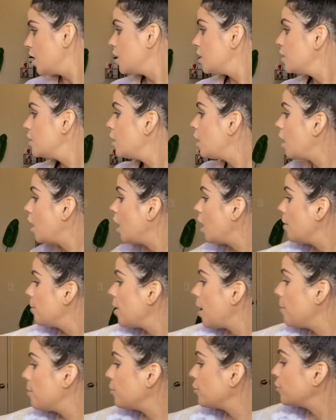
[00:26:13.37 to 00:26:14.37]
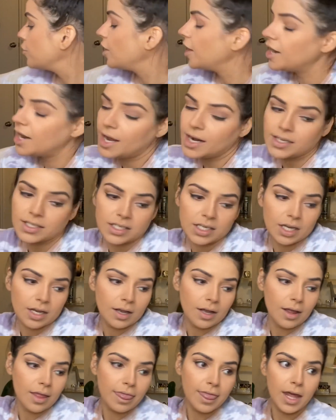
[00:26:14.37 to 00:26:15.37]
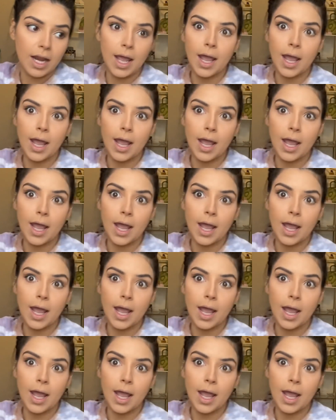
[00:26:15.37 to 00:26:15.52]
A product that I